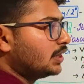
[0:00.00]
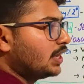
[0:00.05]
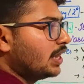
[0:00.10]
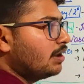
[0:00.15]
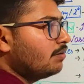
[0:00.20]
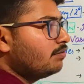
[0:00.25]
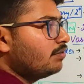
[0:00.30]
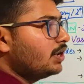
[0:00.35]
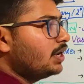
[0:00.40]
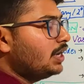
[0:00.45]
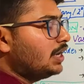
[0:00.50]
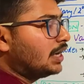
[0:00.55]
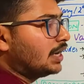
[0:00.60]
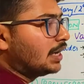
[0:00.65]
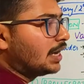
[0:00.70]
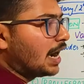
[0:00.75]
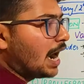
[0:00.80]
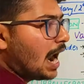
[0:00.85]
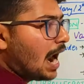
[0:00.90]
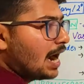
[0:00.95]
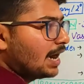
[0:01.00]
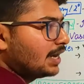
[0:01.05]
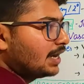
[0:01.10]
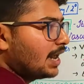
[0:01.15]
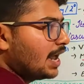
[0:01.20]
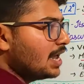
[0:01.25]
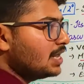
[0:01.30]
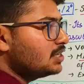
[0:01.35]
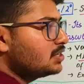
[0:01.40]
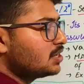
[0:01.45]
They will
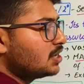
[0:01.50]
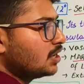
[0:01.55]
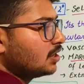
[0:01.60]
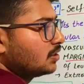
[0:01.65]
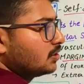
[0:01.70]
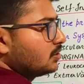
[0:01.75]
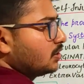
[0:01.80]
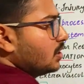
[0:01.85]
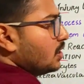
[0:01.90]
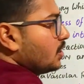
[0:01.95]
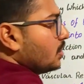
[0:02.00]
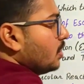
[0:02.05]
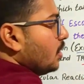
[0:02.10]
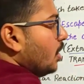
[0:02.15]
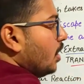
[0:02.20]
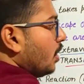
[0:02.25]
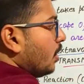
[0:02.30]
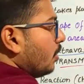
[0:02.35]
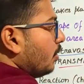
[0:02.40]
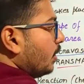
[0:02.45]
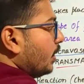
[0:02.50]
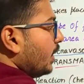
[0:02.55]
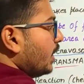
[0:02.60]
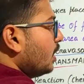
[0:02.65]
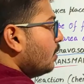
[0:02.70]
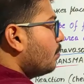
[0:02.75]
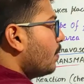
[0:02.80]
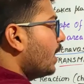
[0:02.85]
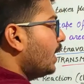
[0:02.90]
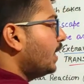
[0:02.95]
attach the
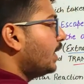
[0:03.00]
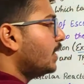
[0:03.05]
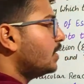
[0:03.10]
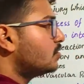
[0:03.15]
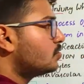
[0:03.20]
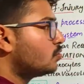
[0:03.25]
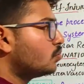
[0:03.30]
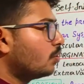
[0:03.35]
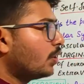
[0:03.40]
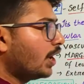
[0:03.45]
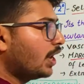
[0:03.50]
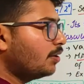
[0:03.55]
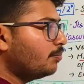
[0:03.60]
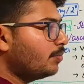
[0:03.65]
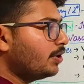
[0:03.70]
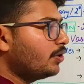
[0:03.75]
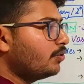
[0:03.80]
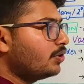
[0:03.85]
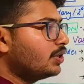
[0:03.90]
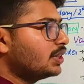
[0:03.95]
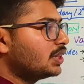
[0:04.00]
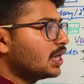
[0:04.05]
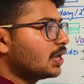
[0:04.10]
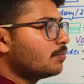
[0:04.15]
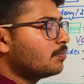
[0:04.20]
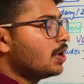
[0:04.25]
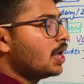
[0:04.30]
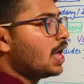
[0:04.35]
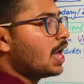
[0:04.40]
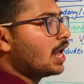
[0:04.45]
nearby tissue in between
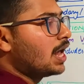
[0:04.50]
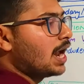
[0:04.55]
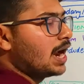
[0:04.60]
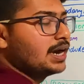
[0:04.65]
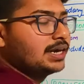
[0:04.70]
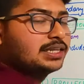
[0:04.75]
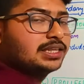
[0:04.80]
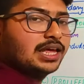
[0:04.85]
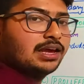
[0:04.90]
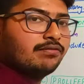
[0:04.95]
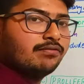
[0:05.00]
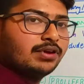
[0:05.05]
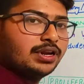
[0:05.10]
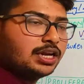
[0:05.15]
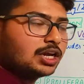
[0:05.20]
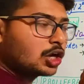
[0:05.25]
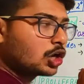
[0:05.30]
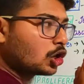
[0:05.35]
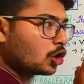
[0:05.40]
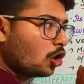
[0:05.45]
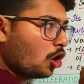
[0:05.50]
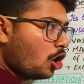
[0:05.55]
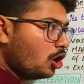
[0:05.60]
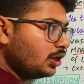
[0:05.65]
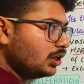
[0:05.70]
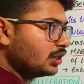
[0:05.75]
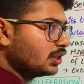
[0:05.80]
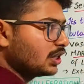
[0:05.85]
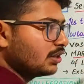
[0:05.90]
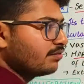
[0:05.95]
them, and they will
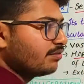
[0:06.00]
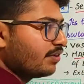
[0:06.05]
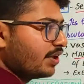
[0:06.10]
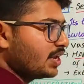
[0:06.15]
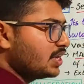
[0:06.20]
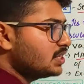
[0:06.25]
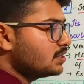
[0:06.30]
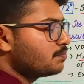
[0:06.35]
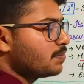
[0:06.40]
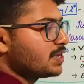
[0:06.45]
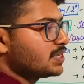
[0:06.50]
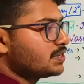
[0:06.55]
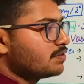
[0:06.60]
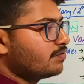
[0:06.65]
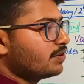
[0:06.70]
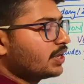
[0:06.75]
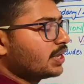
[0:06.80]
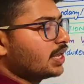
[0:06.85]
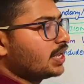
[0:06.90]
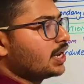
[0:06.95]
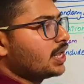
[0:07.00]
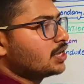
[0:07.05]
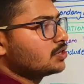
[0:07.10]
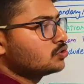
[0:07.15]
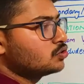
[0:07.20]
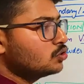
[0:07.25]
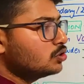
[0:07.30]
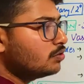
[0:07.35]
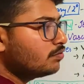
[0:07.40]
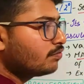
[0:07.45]
clot the very specific
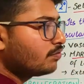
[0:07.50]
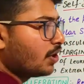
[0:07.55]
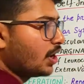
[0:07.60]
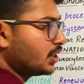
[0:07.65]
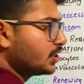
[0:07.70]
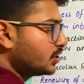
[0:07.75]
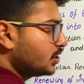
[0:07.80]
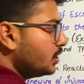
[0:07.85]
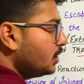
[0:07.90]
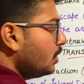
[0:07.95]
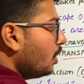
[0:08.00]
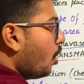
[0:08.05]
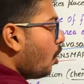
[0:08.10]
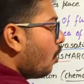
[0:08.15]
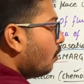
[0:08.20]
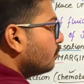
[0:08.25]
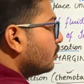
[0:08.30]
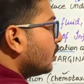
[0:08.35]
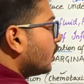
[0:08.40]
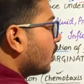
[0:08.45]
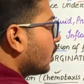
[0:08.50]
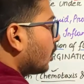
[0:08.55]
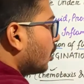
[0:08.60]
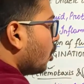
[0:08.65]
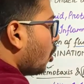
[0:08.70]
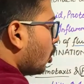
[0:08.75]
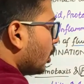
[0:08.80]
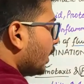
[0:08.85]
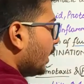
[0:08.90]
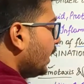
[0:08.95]
areas. So the function of the
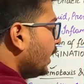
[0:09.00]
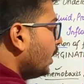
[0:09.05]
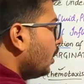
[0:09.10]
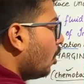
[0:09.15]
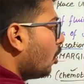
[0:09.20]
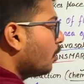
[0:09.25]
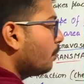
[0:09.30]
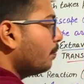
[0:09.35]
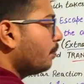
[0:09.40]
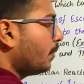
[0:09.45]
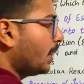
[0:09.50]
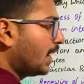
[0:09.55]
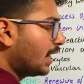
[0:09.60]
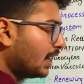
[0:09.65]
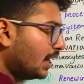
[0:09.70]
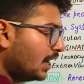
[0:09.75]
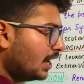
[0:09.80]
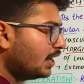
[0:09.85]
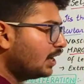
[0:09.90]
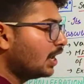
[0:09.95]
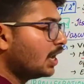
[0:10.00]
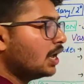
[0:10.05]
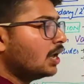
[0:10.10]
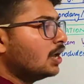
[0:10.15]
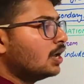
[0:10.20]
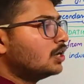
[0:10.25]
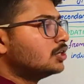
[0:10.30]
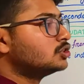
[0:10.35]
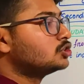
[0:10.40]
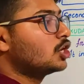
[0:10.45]
clotting or
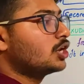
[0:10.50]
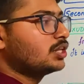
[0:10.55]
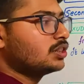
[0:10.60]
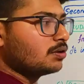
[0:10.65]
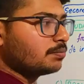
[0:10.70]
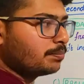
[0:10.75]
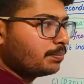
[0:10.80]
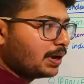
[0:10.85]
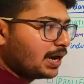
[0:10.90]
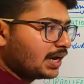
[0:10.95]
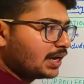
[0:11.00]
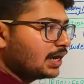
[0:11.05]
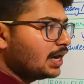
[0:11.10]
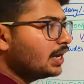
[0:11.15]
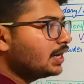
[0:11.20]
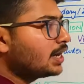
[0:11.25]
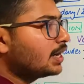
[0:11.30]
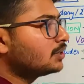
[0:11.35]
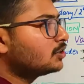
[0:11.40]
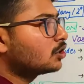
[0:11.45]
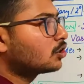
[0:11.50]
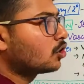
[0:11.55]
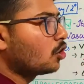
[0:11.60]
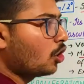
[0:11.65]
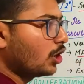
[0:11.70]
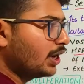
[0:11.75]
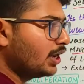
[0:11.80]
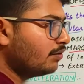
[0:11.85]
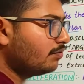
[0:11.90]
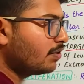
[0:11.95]
the platelet and the
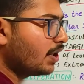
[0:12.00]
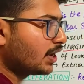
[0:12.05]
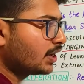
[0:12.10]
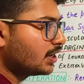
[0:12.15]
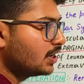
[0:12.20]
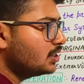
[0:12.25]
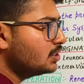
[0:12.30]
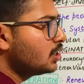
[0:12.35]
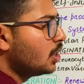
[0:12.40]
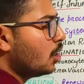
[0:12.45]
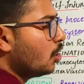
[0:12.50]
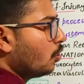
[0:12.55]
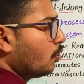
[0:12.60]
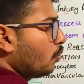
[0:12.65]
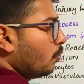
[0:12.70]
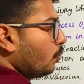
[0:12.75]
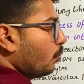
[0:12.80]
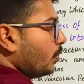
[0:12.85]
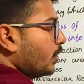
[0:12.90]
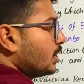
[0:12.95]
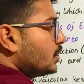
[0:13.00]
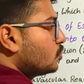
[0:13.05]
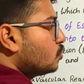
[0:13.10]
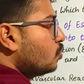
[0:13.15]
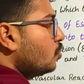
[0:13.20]
clotting factors is